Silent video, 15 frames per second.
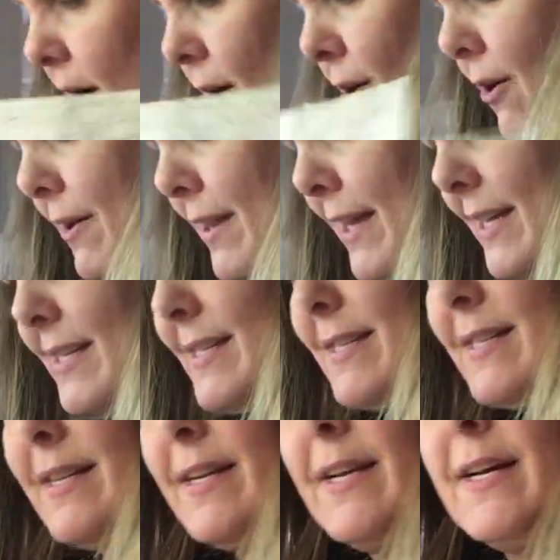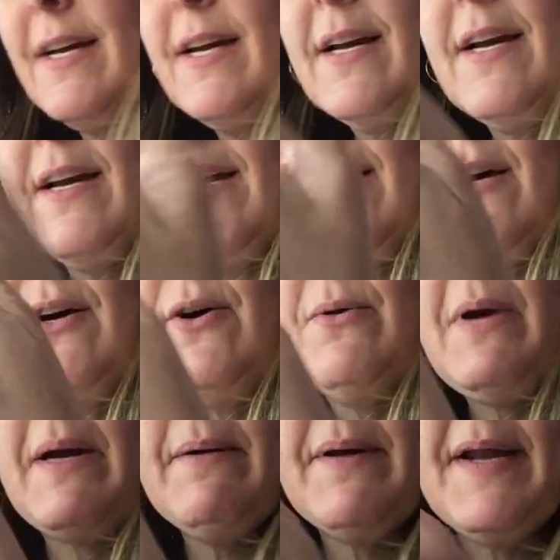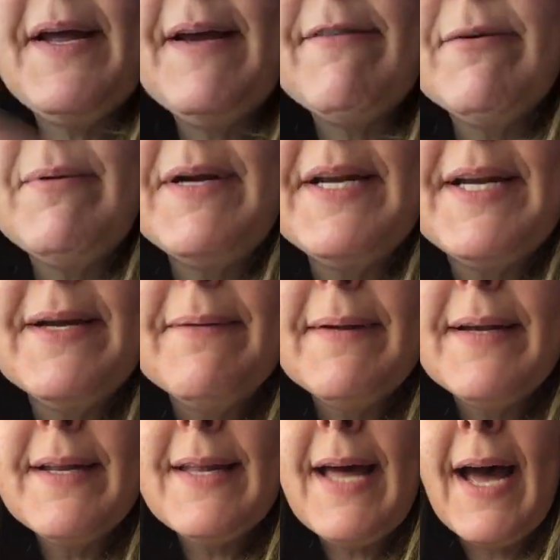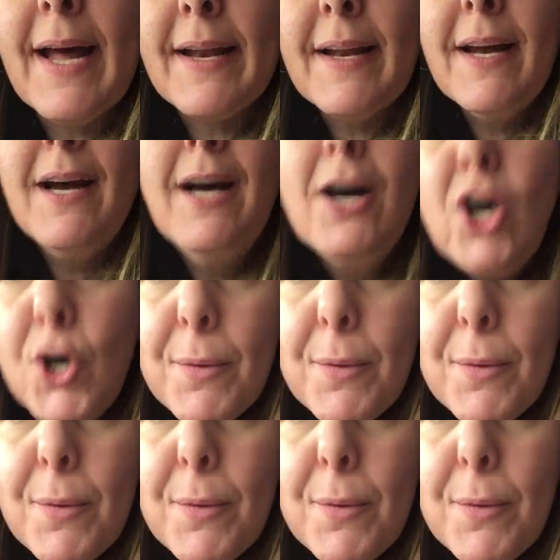Or this. Why would I ever want to get rid of that? Oh